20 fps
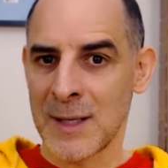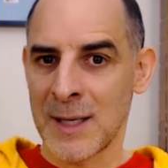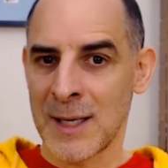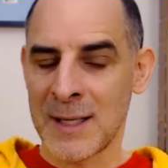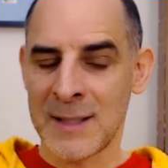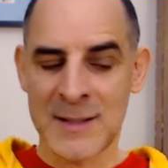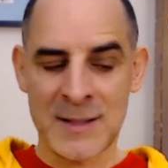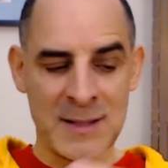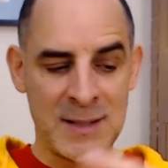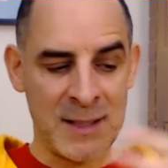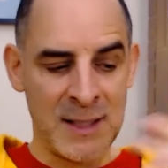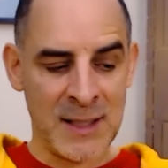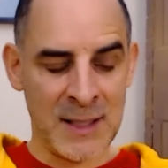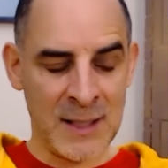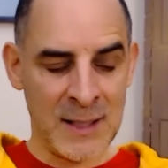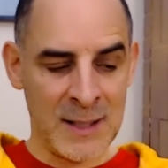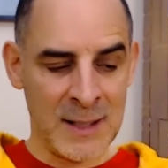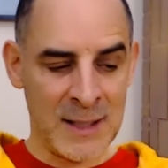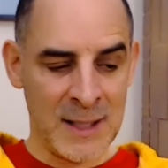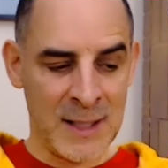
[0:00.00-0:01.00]
And
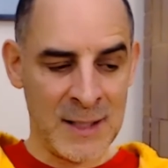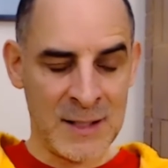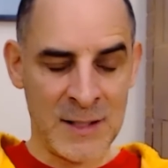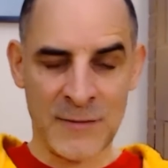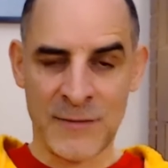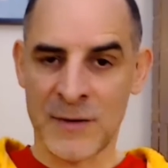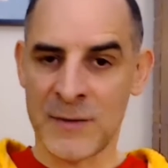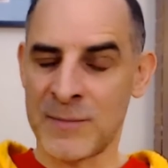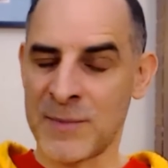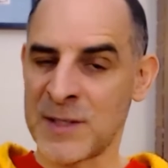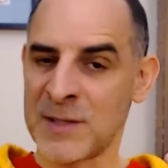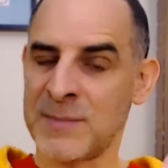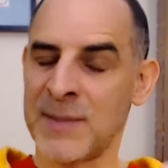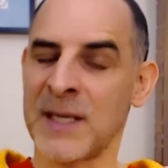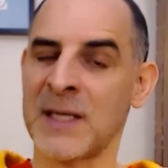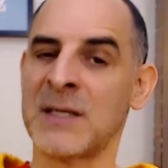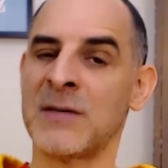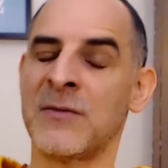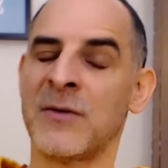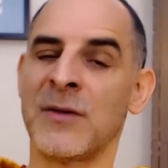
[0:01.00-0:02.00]
seeing a different
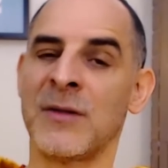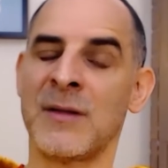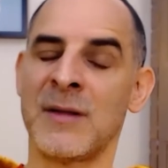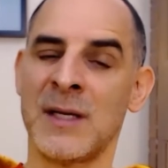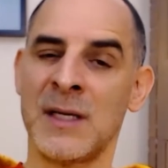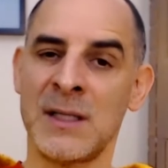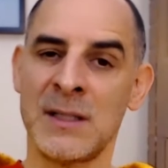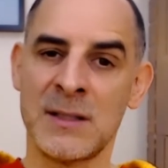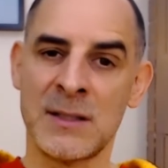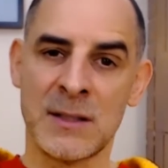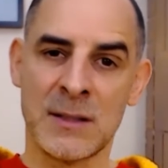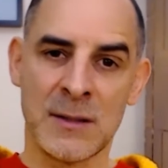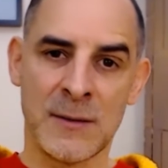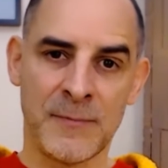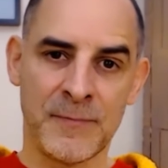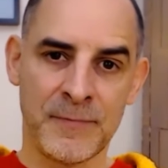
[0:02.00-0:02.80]
perspective on things